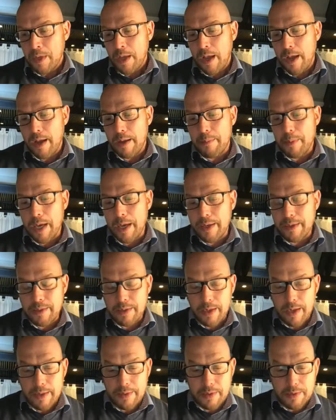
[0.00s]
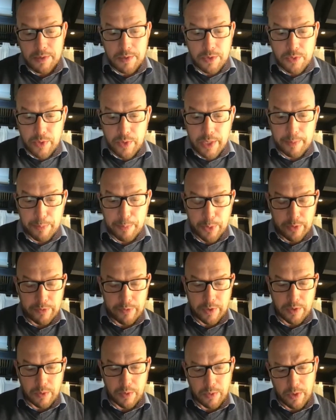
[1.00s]
And this is really proven
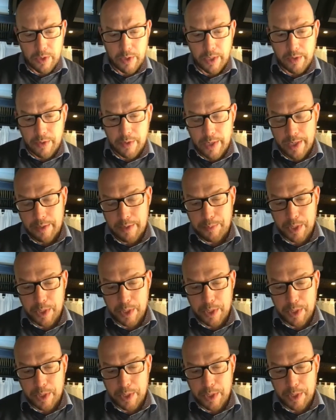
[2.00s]
to work, right?